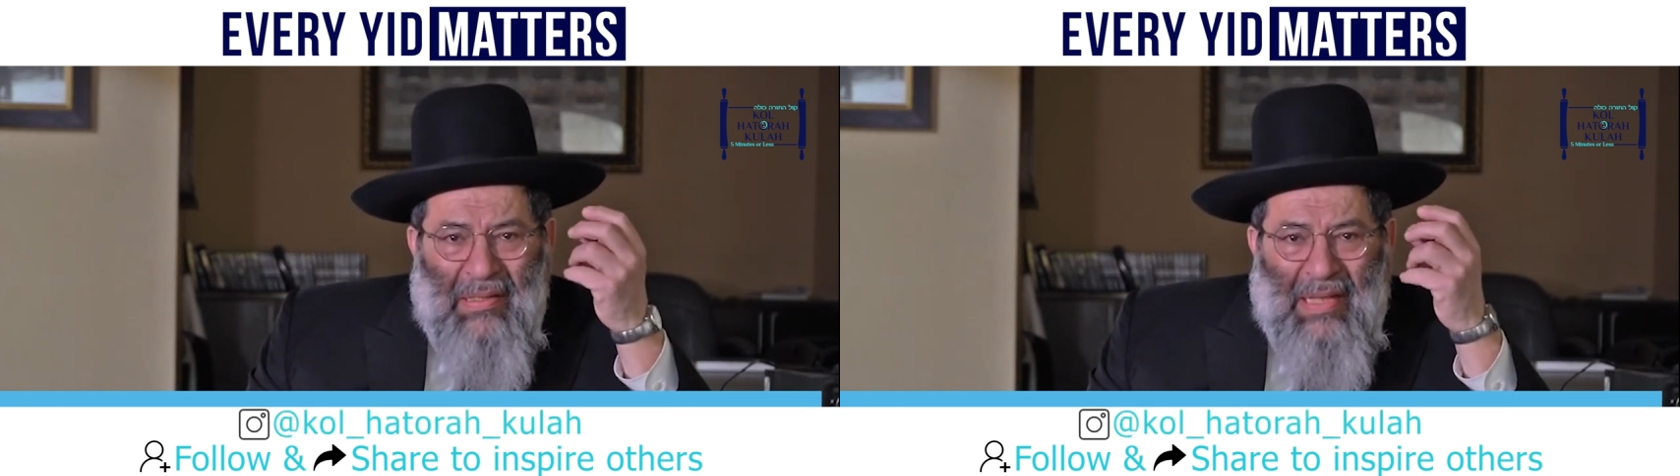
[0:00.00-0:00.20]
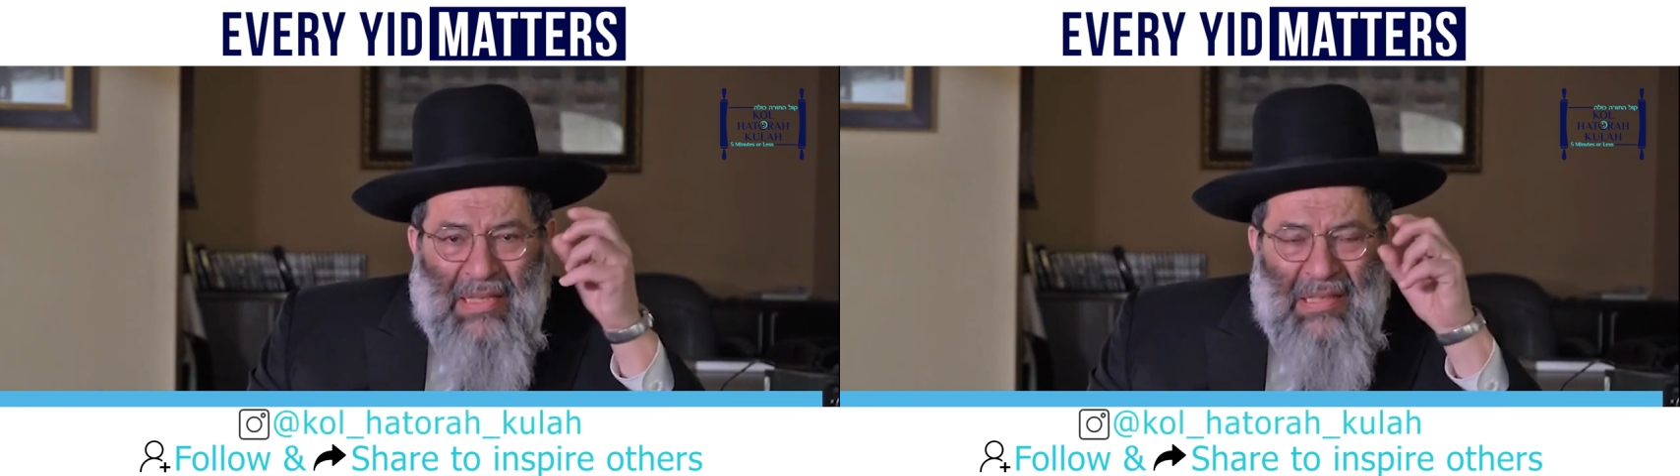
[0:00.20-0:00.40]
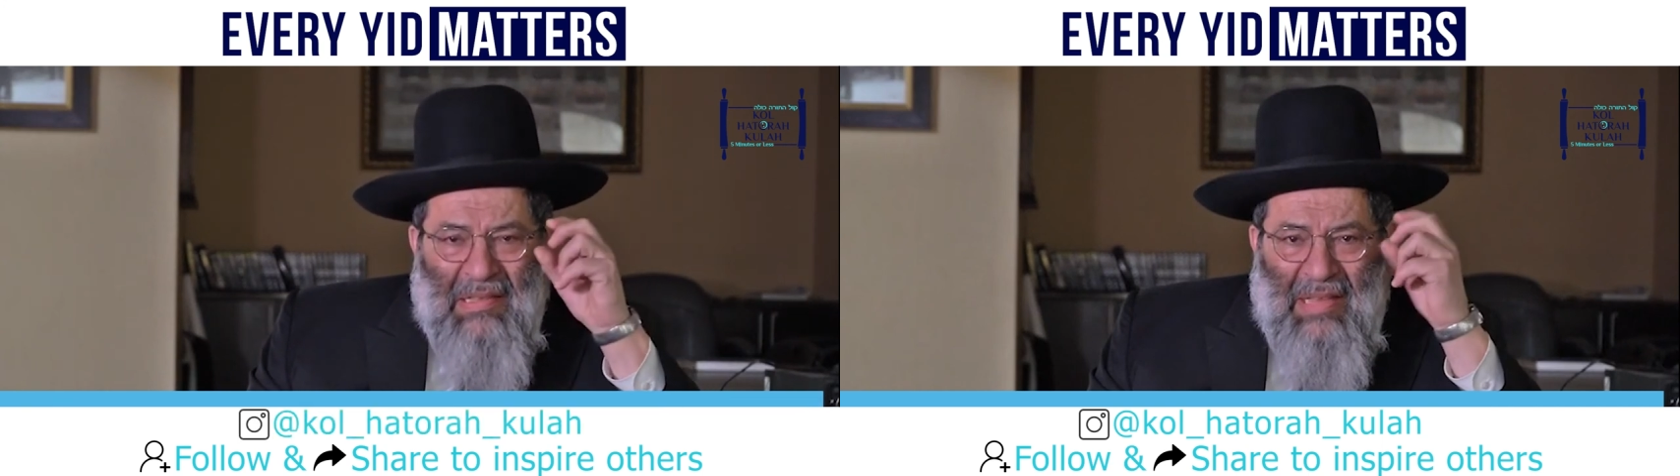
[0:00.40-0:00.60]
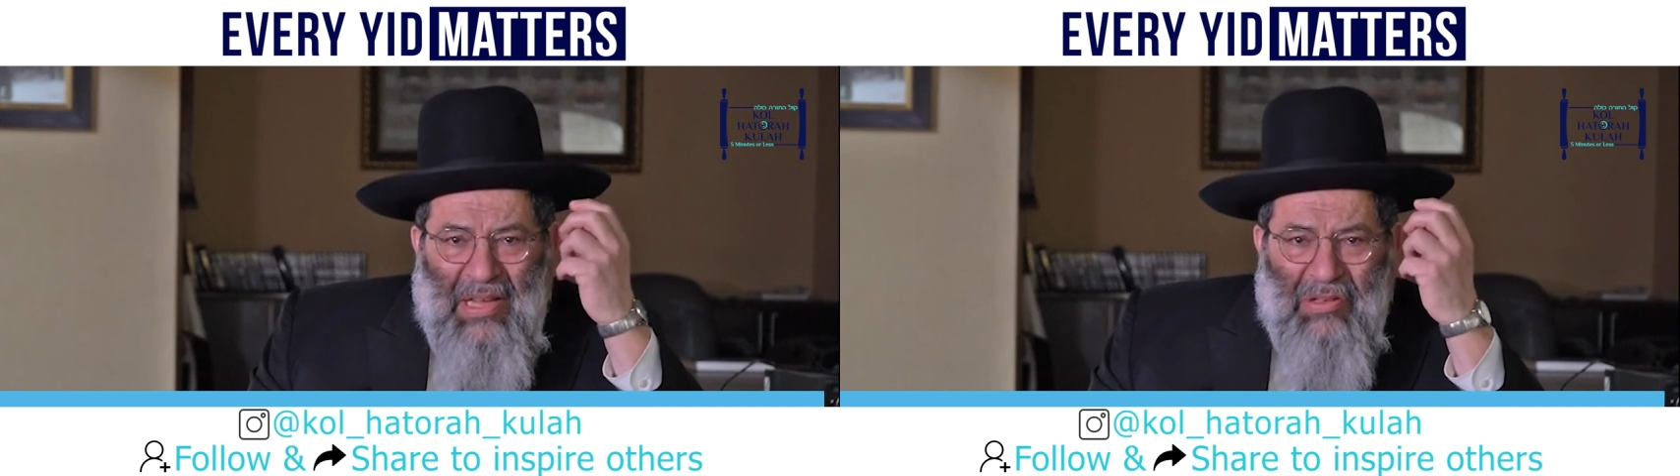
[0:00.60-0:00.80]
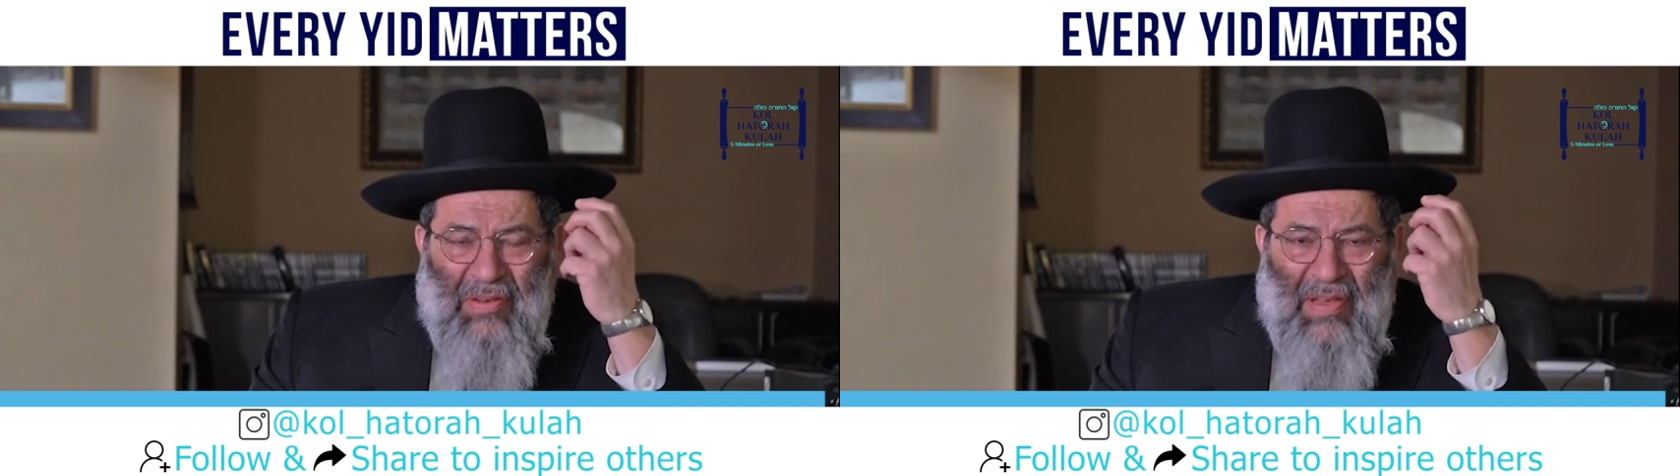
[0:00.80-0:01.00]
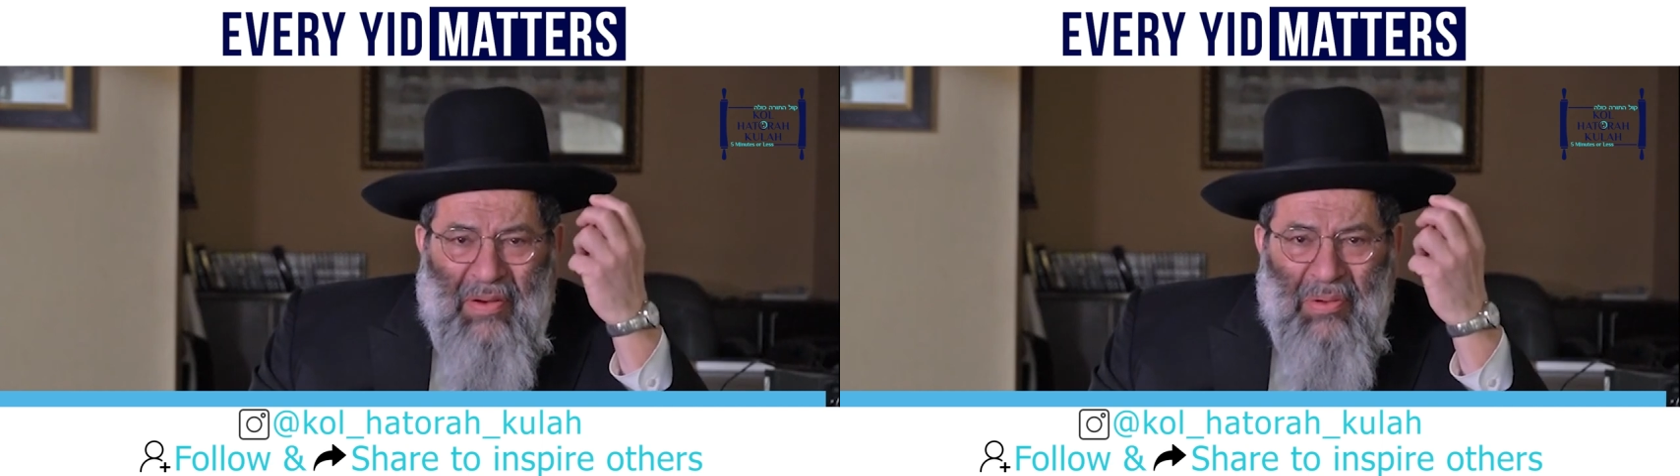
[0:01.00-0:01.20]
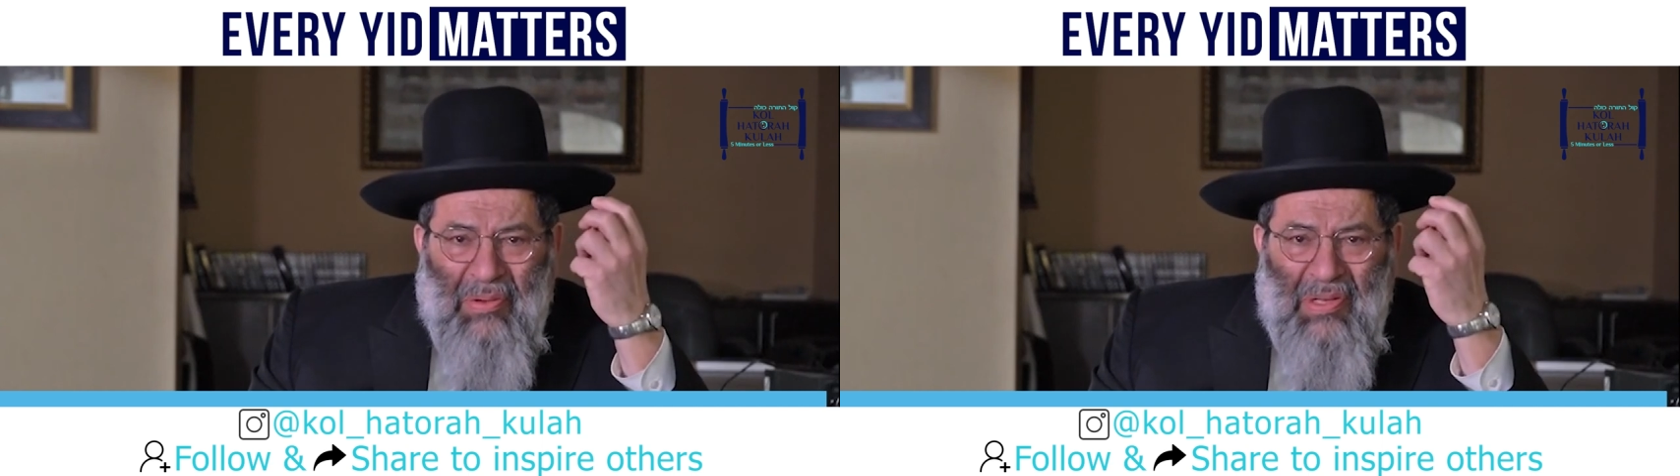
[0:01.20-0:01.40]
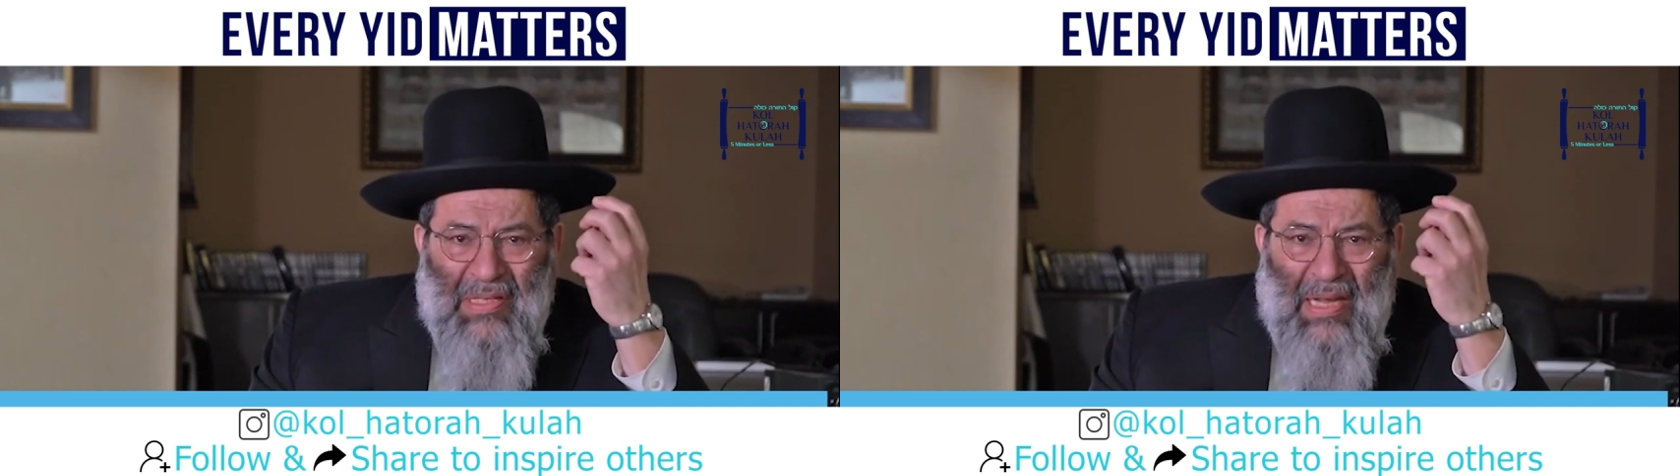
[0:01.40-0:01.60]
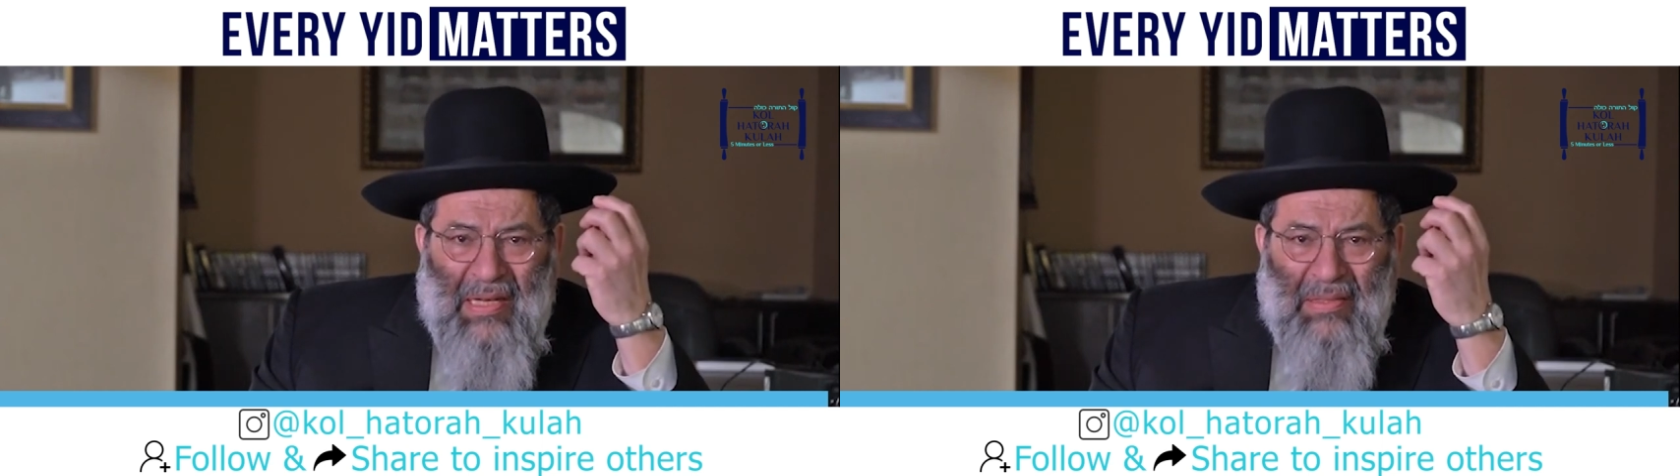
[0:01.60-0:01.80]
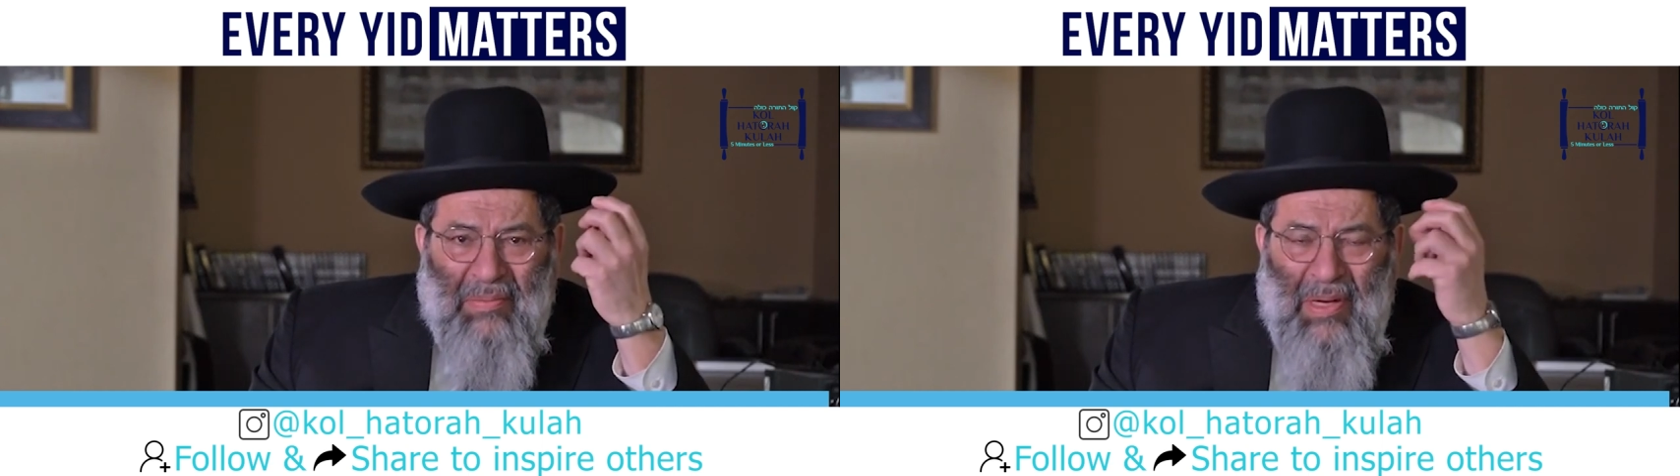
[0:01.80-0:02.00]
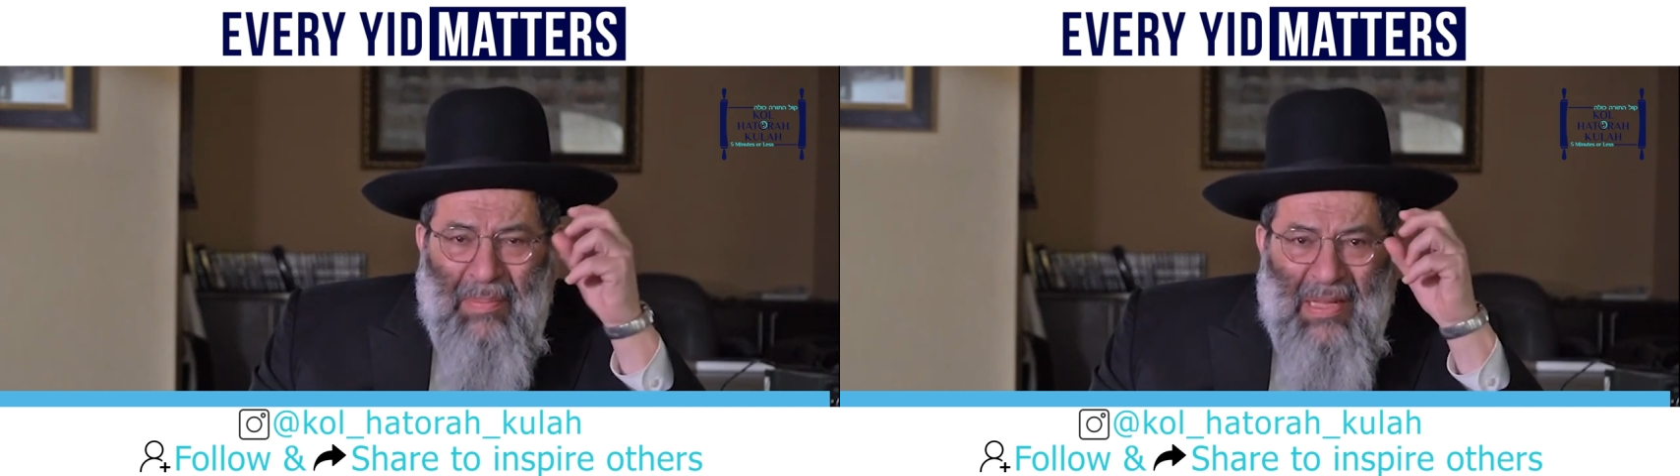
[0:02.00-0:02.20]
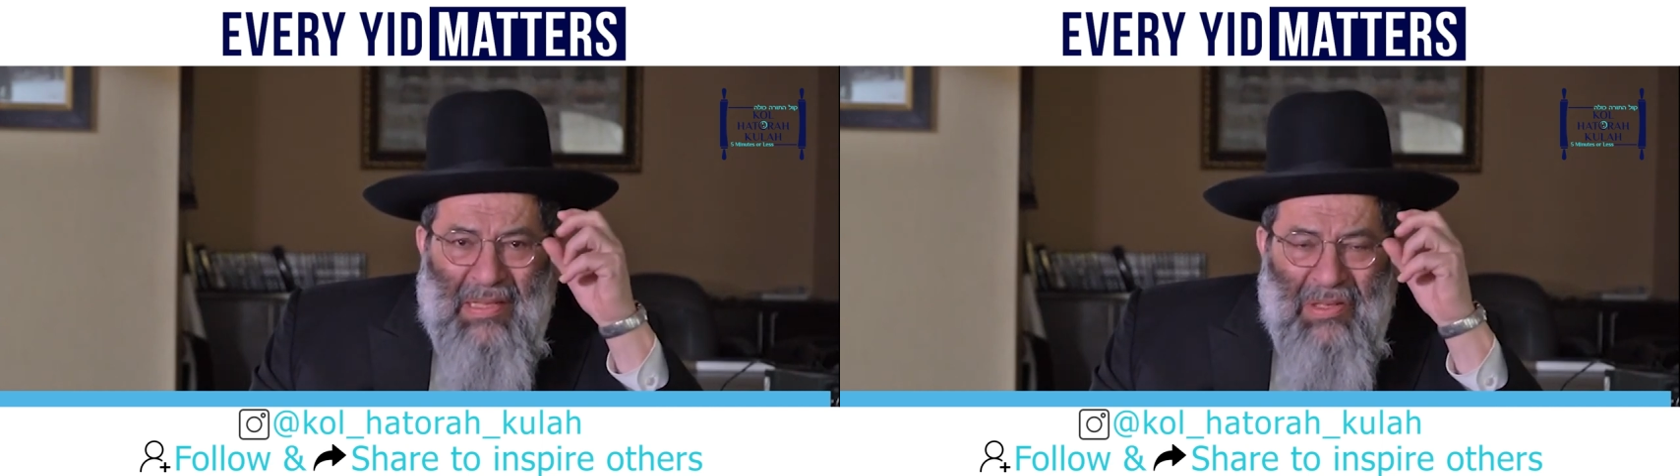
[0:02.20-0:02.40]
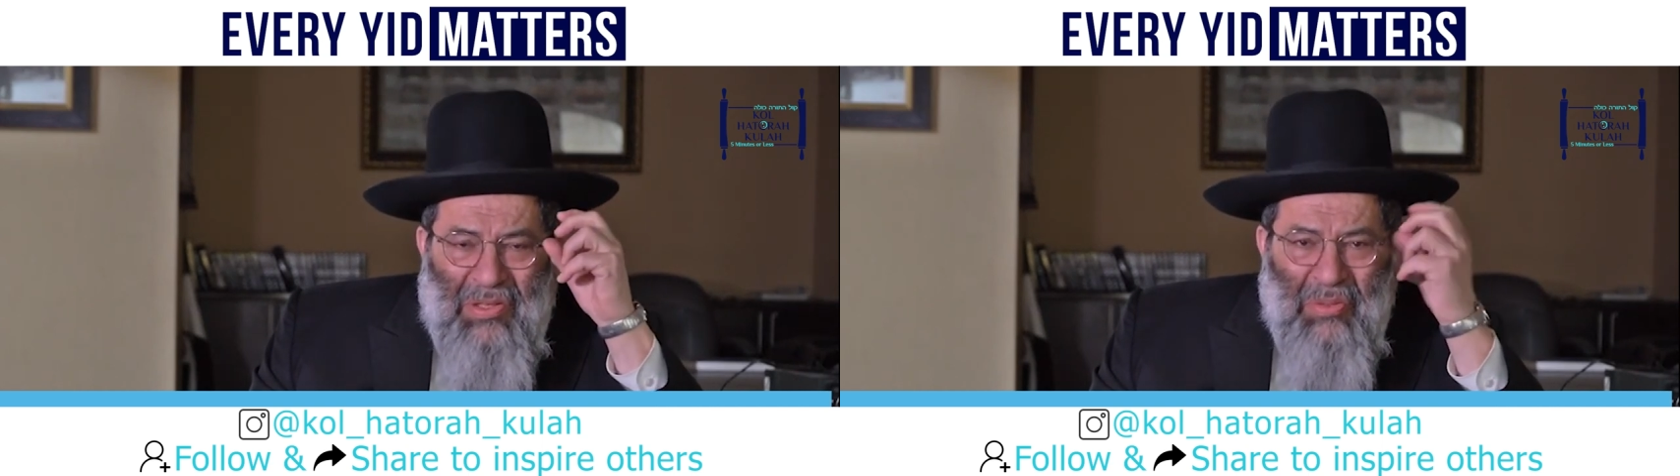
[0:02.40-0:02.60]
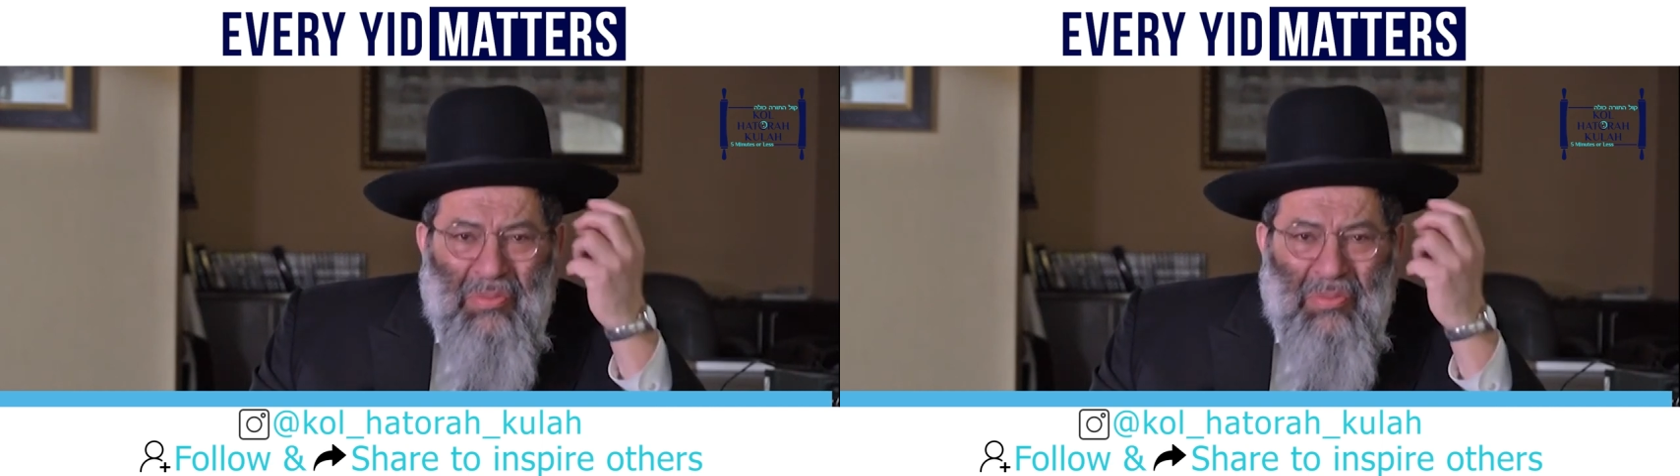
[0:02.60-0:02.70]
That's the danger of hearing all these achim. What it meant a Jew,